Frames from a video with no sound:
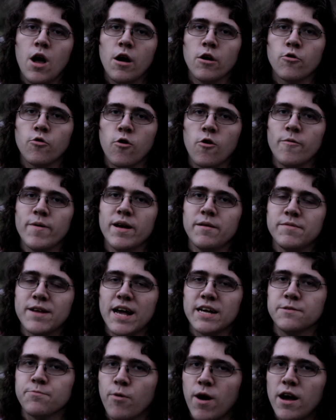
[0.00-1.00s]
Chromium
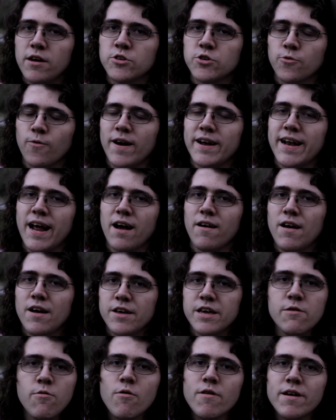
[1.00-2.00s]
Dash browser right now,
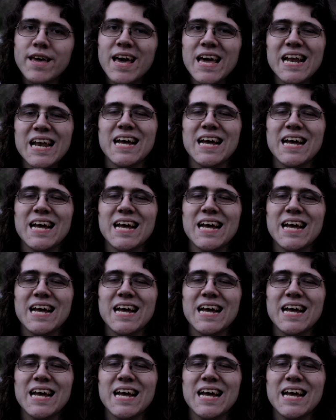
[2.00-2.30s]
you won't get